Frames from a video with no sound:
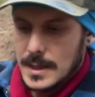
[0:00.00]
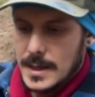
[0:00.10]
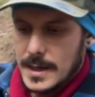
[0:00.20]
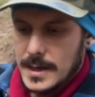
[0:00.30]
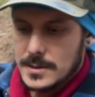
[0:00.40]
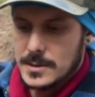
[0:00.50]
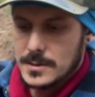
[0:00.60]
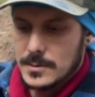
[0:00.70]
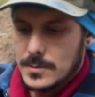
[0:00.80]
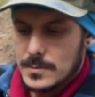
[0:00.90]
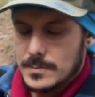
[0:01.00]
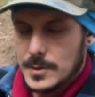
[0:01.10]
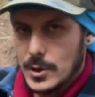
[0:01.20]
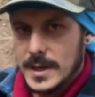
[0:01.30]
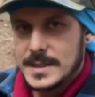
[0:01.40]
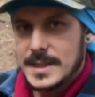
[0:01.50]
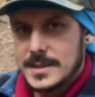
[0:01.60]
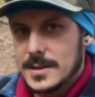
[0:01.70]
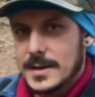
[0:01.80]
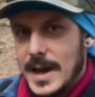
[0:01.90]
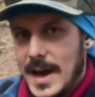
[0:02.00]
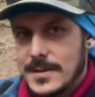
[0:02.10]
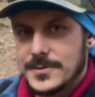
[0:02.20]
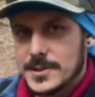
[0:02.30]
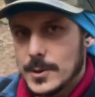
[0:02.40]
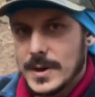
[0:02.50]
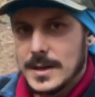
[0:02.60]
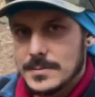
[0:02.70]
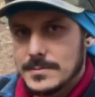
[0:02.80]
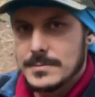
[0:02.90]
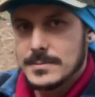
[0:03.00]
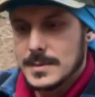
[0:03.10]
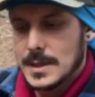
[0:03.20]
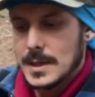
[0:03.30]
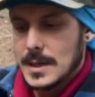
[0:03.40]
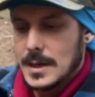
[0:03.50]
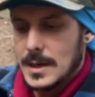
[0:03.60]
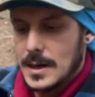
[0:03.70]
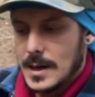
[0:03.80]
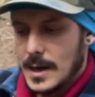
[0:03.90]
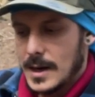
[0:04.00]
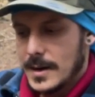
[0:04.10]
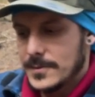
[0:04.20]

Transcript: it's got a decent heft to it. I've